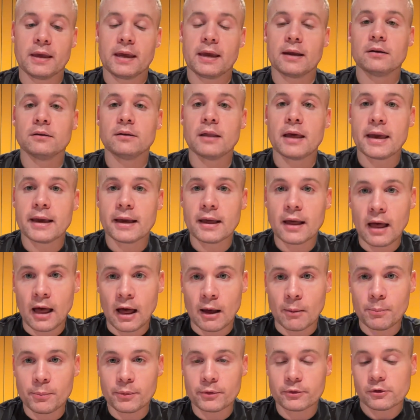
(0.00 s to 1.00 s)
They get a leg
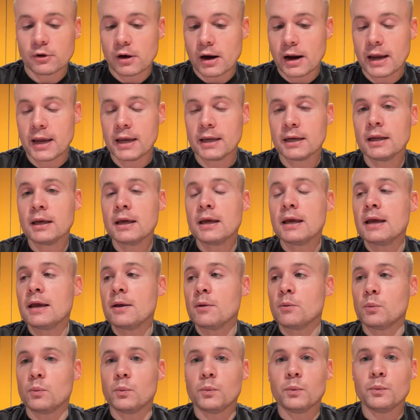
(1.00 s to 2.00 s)
up, right?
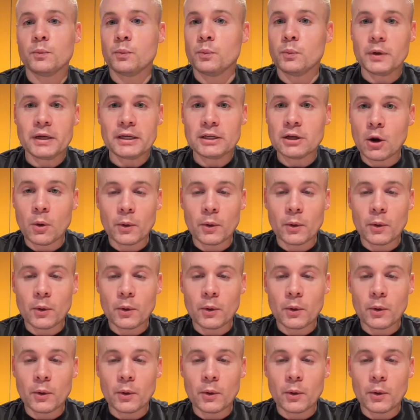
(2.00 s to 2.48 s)
We